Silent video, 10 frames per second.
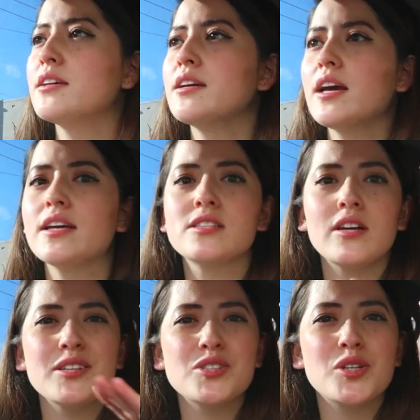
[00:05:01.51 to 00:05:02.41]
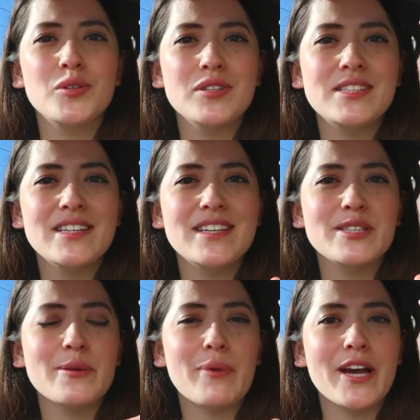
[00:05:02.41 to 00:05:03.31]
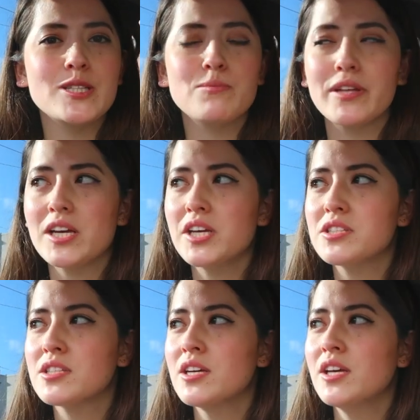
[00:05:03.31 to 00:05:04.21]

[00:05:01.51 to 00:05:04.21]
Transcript: And it's not as touristy as like Pike's Place.